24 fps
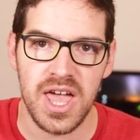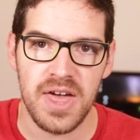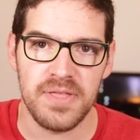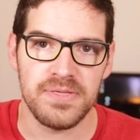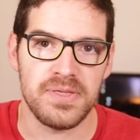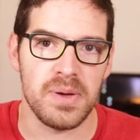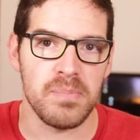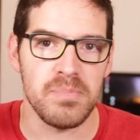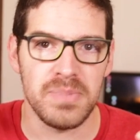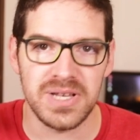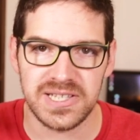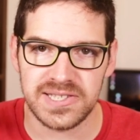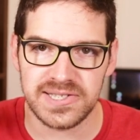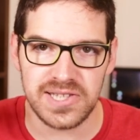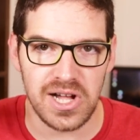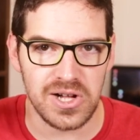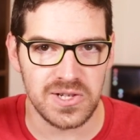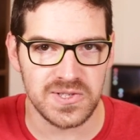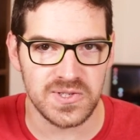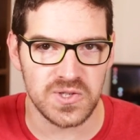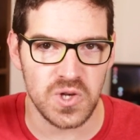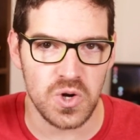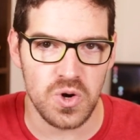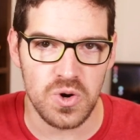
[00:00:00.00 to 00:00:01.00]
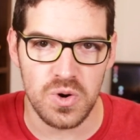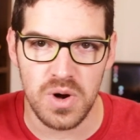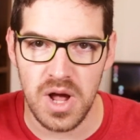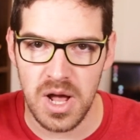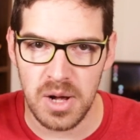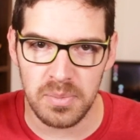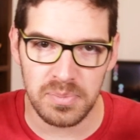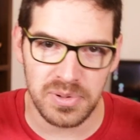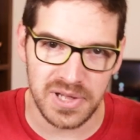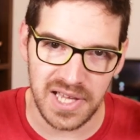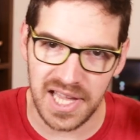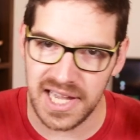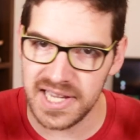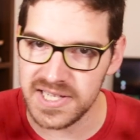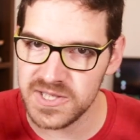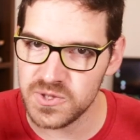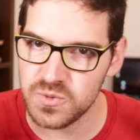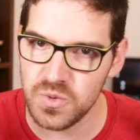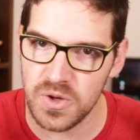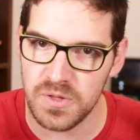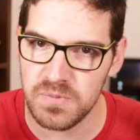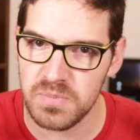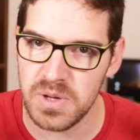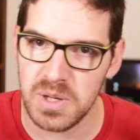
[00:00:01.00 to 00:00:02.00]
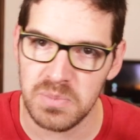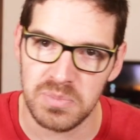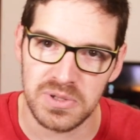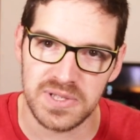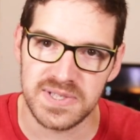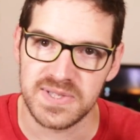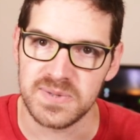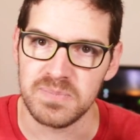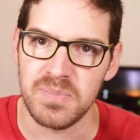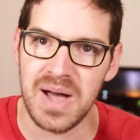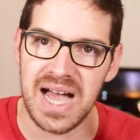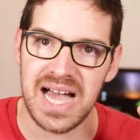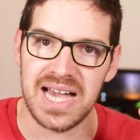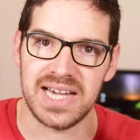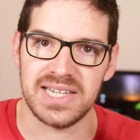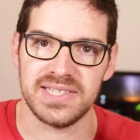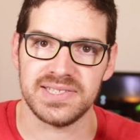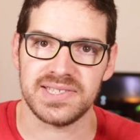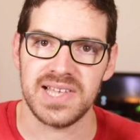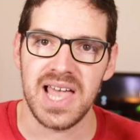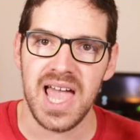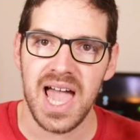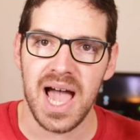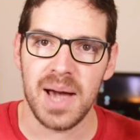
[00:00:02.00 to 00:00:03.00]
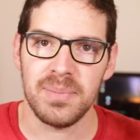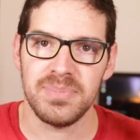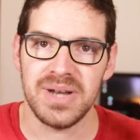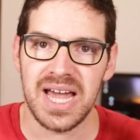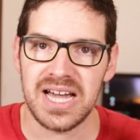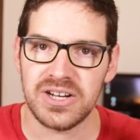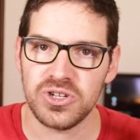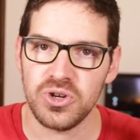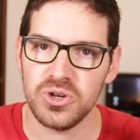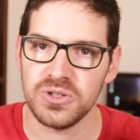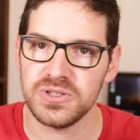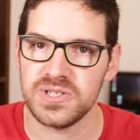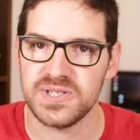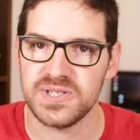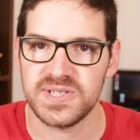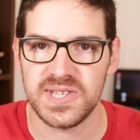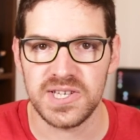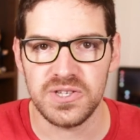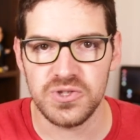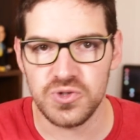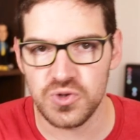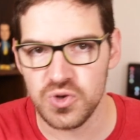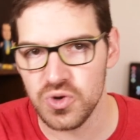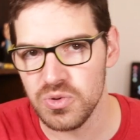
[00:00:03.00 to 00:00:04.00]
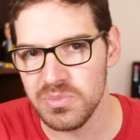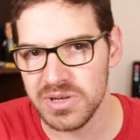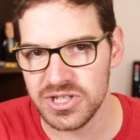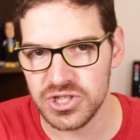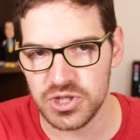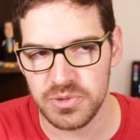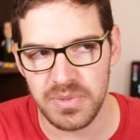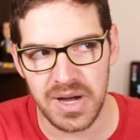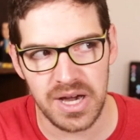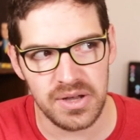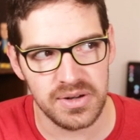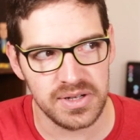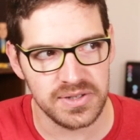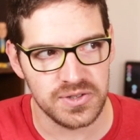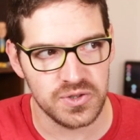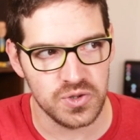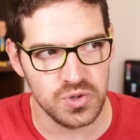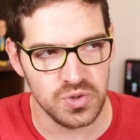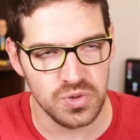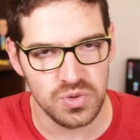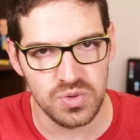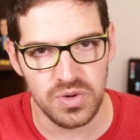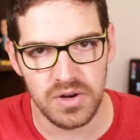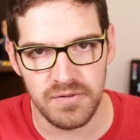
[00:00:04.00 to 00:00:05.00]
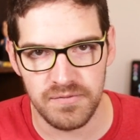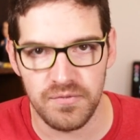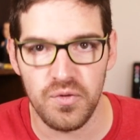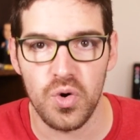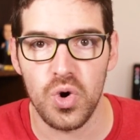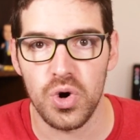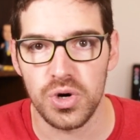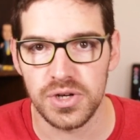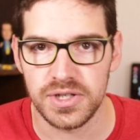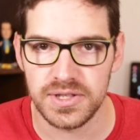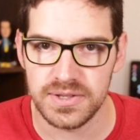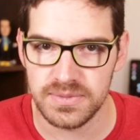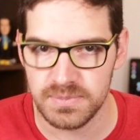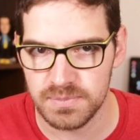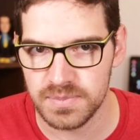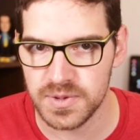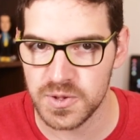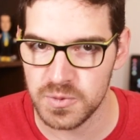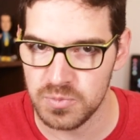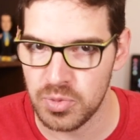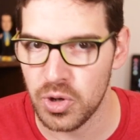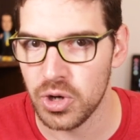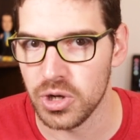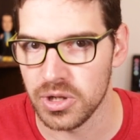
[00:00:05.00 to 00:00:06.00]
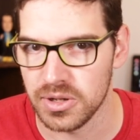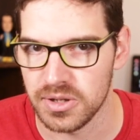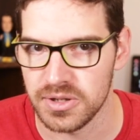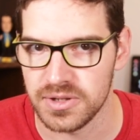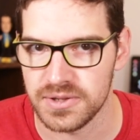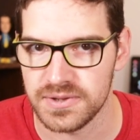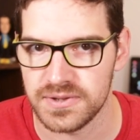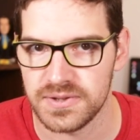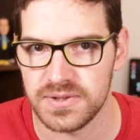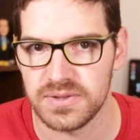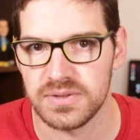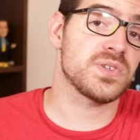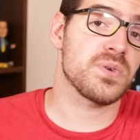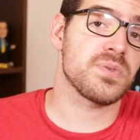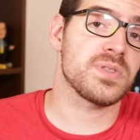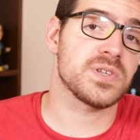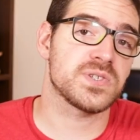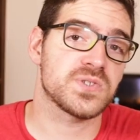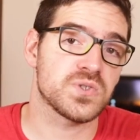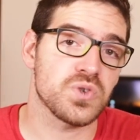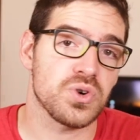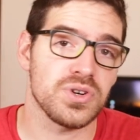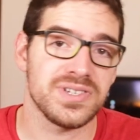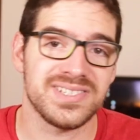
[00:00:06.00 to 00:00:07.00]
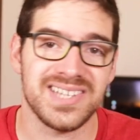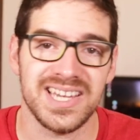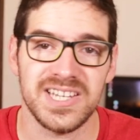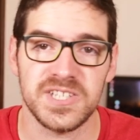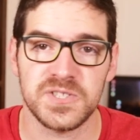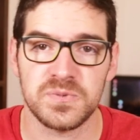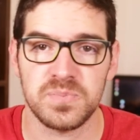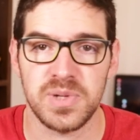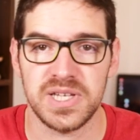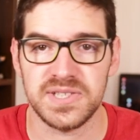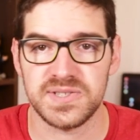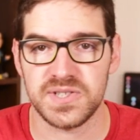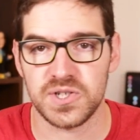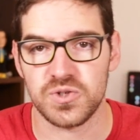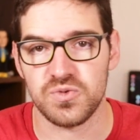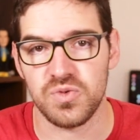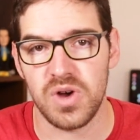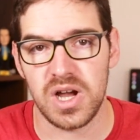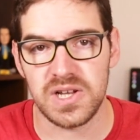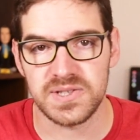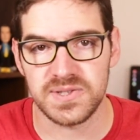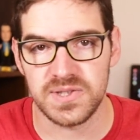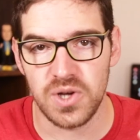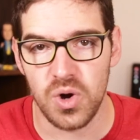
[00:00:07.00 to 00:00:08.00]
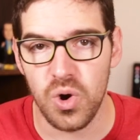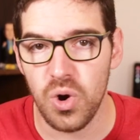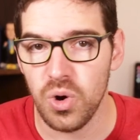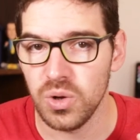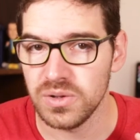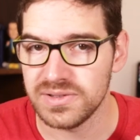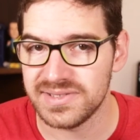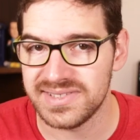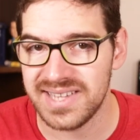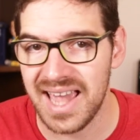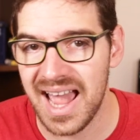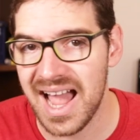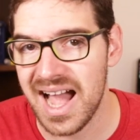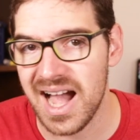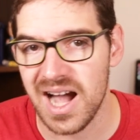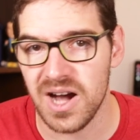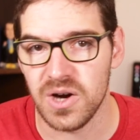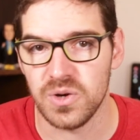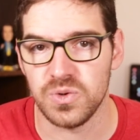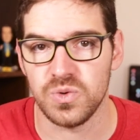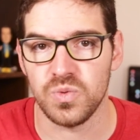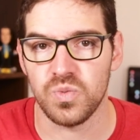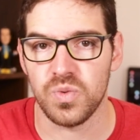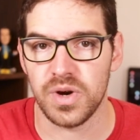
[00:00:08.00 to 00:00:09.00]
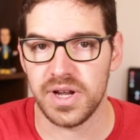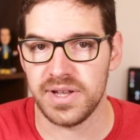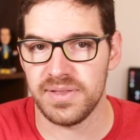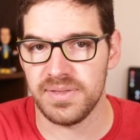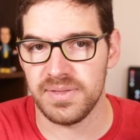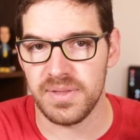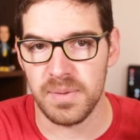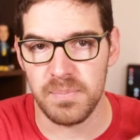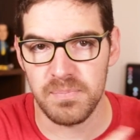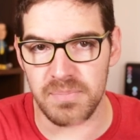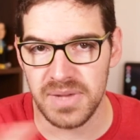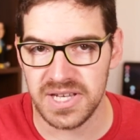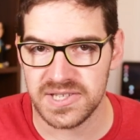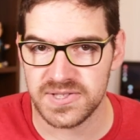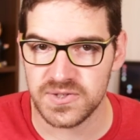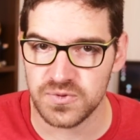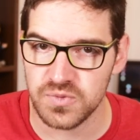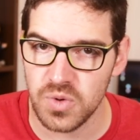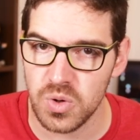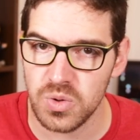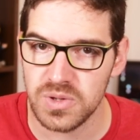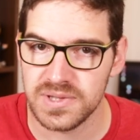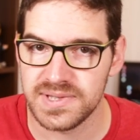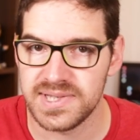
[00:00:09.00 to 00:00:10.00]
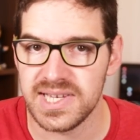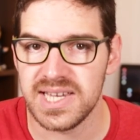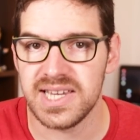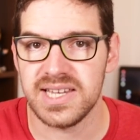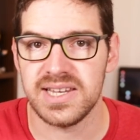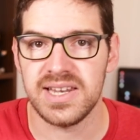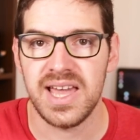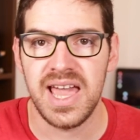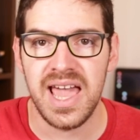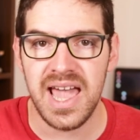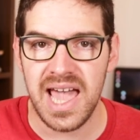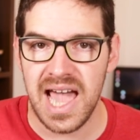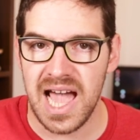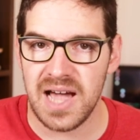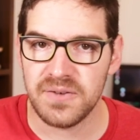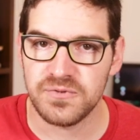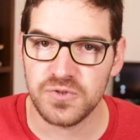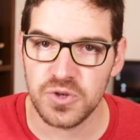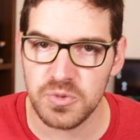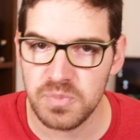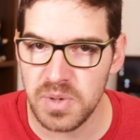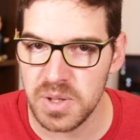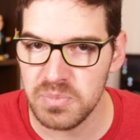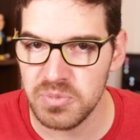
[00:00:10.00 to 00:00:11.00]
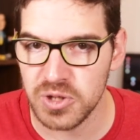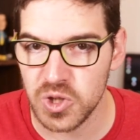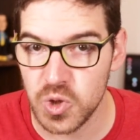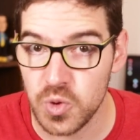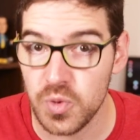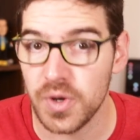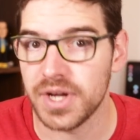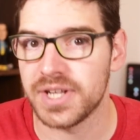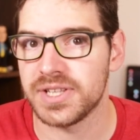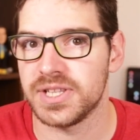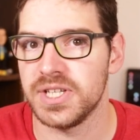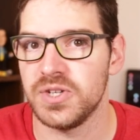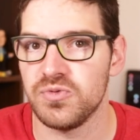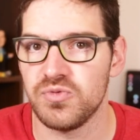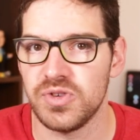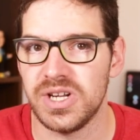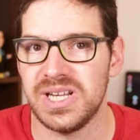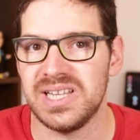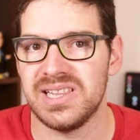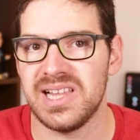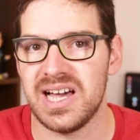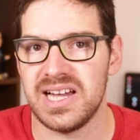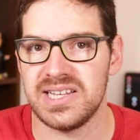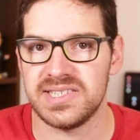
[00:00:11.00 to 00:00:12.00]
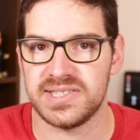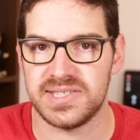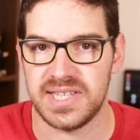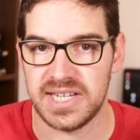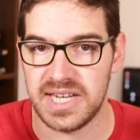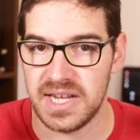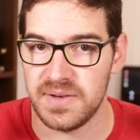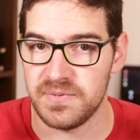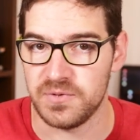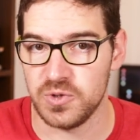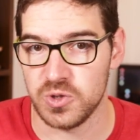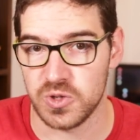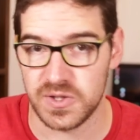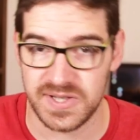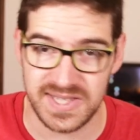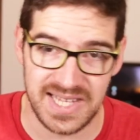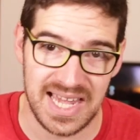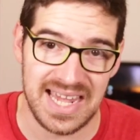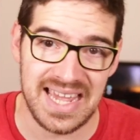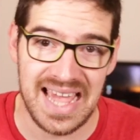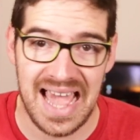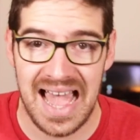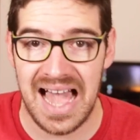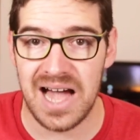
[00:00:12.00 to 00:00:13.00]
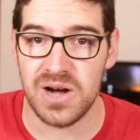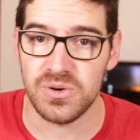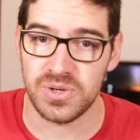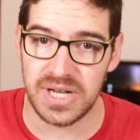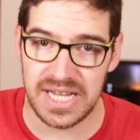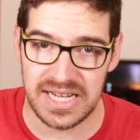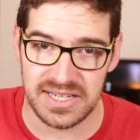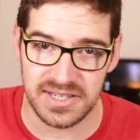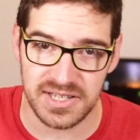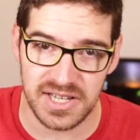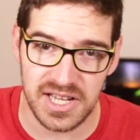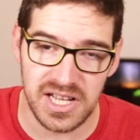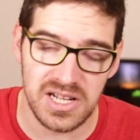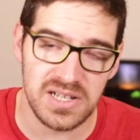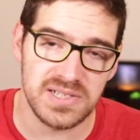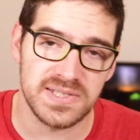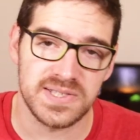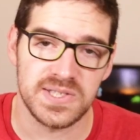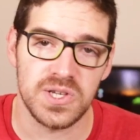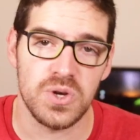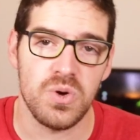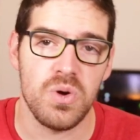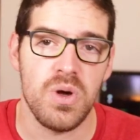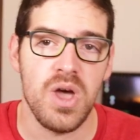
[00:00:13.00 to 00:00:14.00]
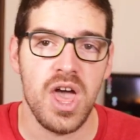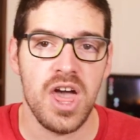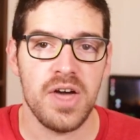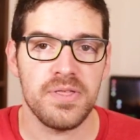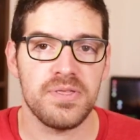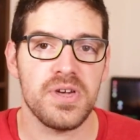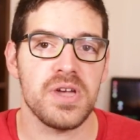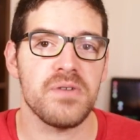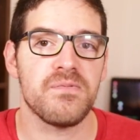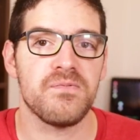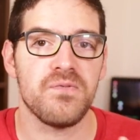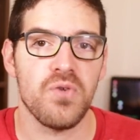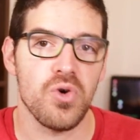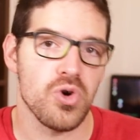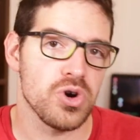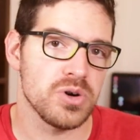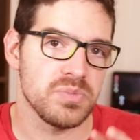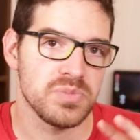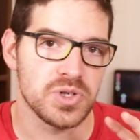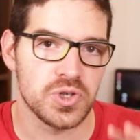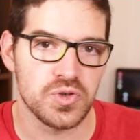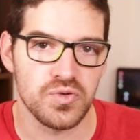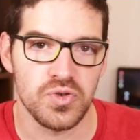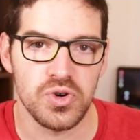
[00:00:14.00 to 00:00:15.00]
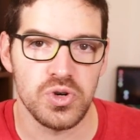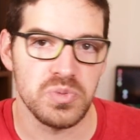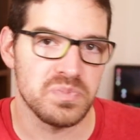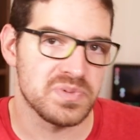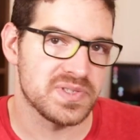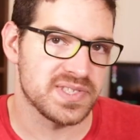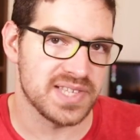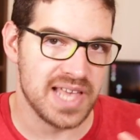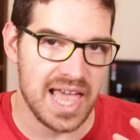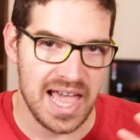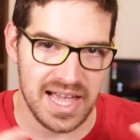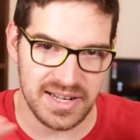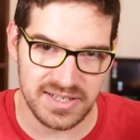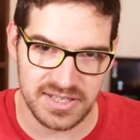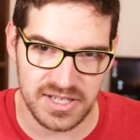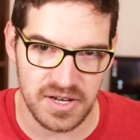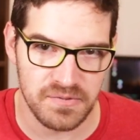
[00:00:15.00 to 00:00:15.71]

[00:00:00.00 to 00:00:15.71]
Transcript: The mist also plays with people's minds. I'm not going to say too much about it to avoid spoilers. Also, the story takes place across the whole town when the mist rolls in after people quickly realize that if you stay out it kills you, they form groups at